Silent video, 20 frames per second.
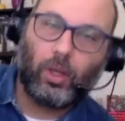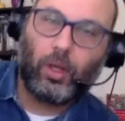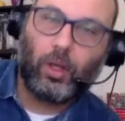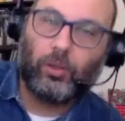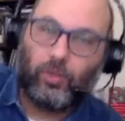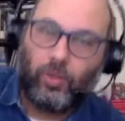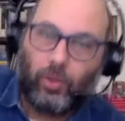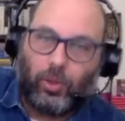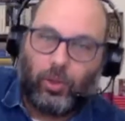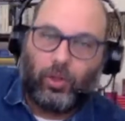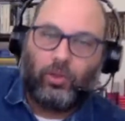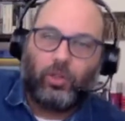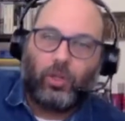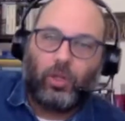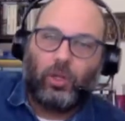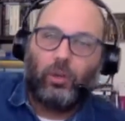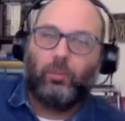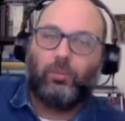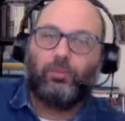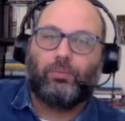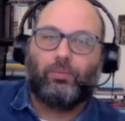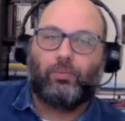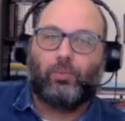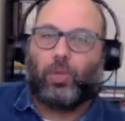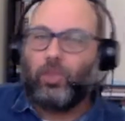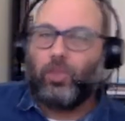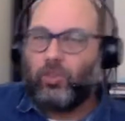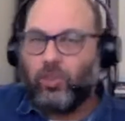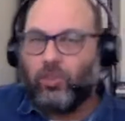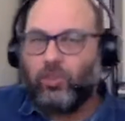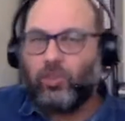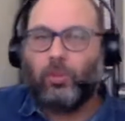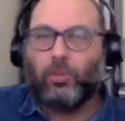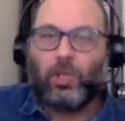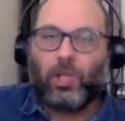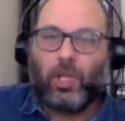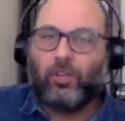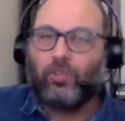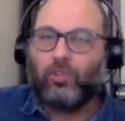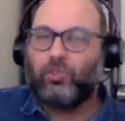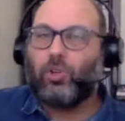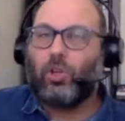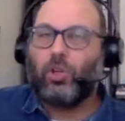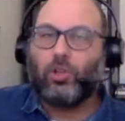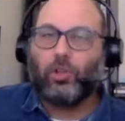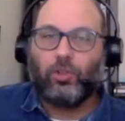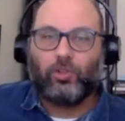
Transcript: So there's a racism, class struggle,